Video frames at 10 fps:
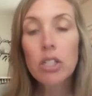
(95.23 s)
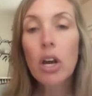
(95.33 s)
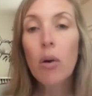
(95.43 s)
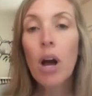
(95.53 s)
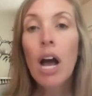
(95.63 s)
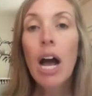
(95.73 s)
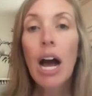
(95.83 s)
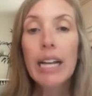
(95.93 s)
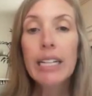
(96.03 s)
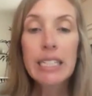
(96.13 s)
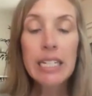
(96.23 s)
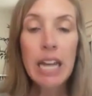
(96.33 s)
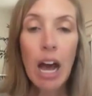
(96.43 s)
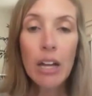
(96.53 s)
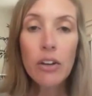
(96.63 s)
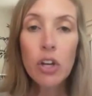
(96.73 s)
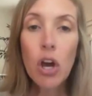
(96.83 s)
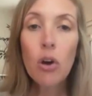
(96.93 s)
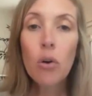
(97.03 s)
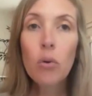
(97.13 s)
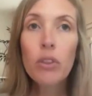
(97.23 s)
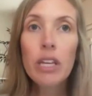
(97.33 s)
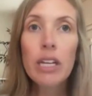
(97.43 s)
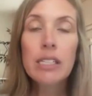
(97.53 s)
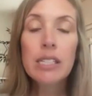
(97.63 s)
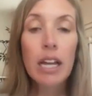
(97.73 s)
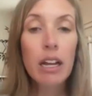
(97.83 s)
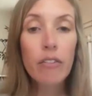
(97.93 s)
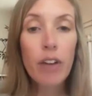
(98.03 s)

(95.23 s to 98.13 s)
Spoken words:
So I did not know the extent of